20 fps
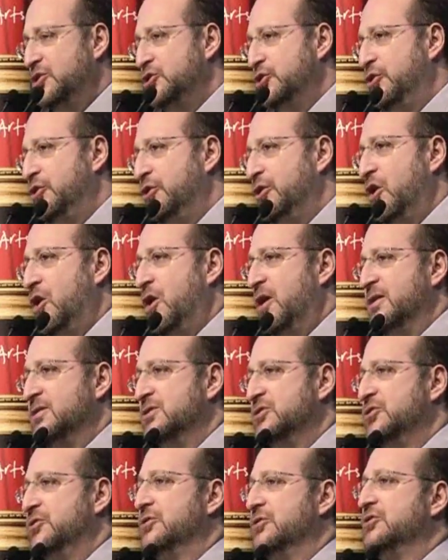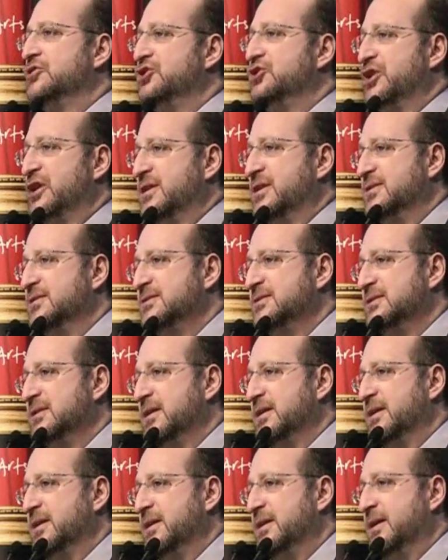turn on certain genes
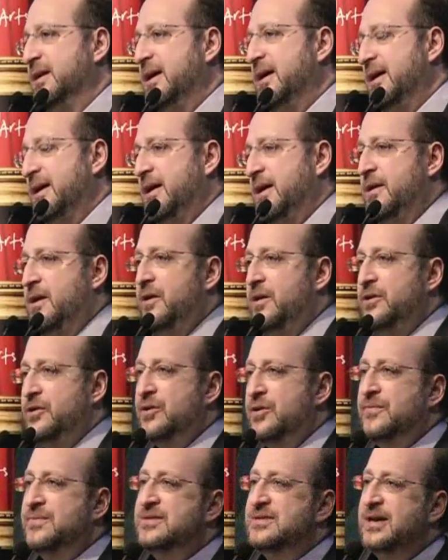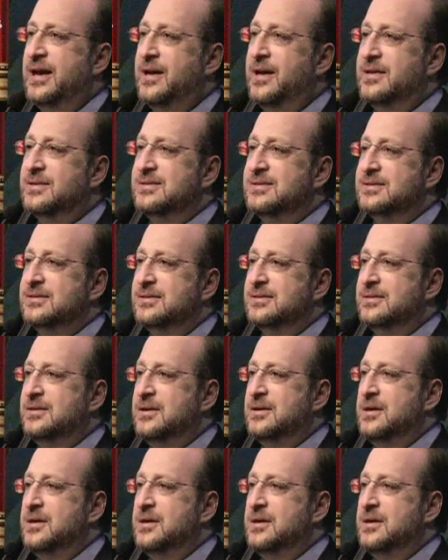in our nerve cells,